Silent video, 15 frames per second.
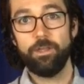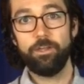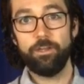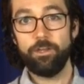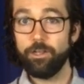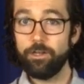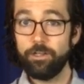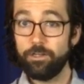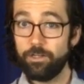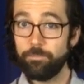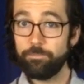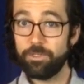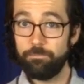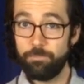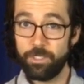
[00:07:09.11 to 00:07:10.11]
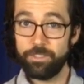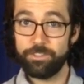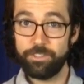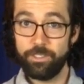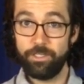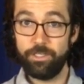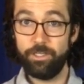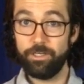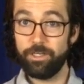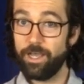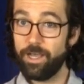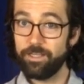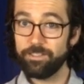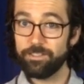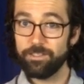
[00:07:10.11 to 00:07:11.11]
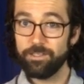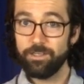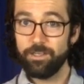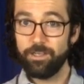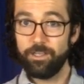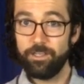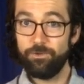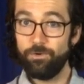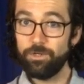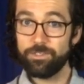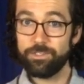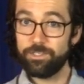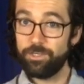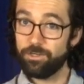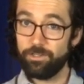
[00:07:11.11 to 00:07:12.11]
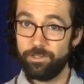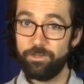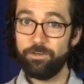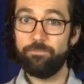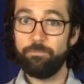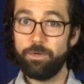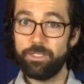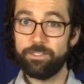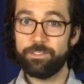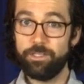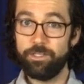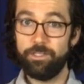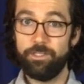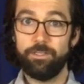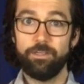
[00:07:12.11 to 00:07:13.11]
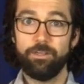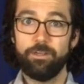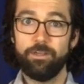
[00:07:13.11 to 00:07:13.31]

You're going to end up in Mud City. And guys, you want to steer clear of Mud City.